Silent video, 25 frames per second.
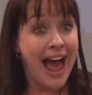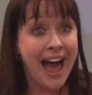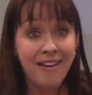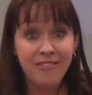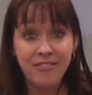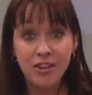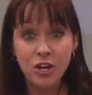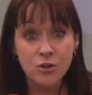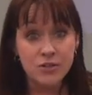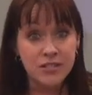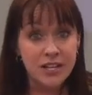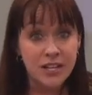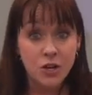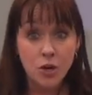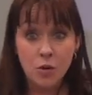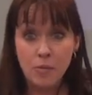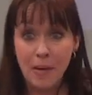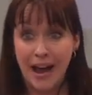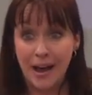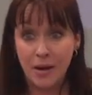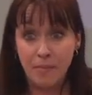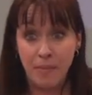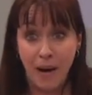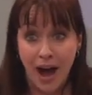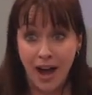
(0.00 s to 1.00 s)
have those in your
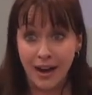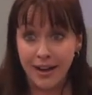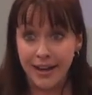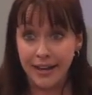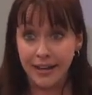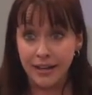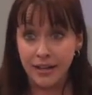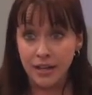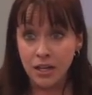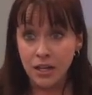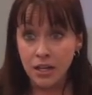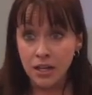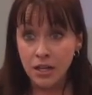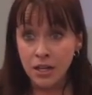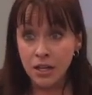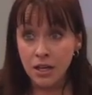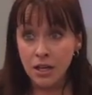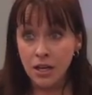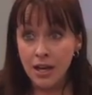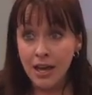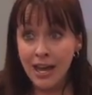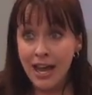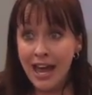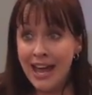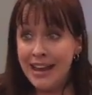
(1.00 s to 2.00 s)
back pocket.
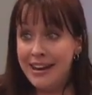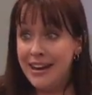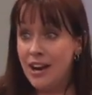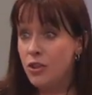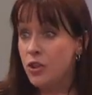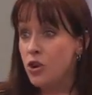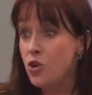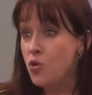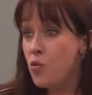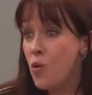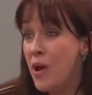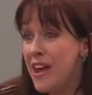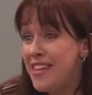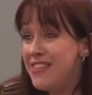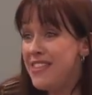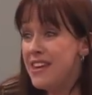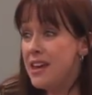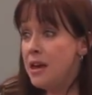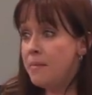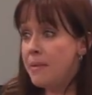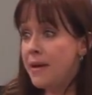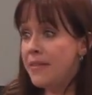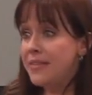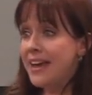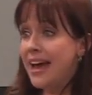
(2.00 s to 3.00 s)
Now, the great
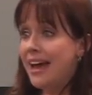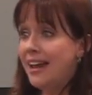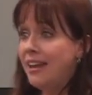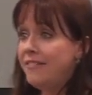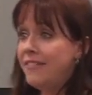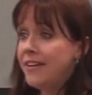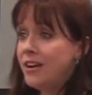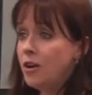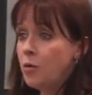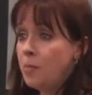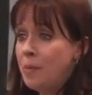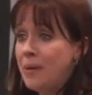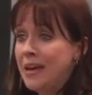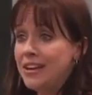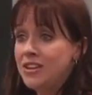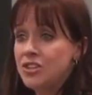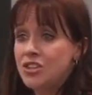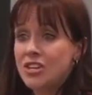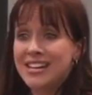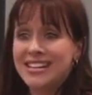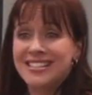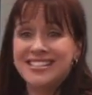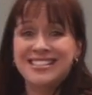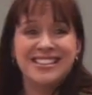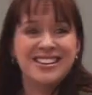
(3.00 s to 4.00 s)
thing about the elevator
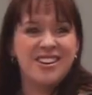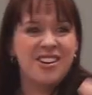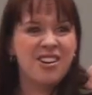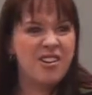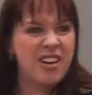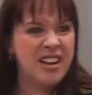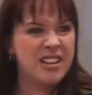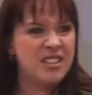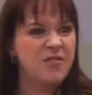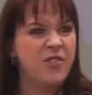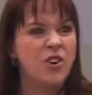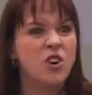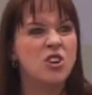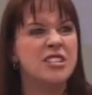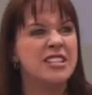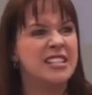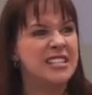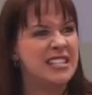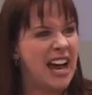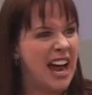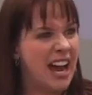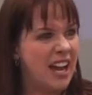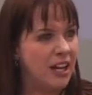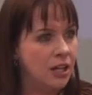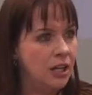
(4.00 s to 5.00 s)
pitch is there it's
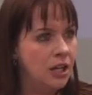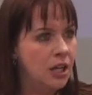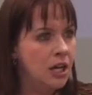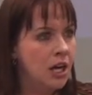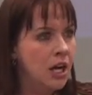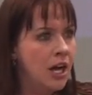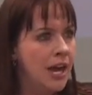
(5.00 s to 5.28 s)
versatile.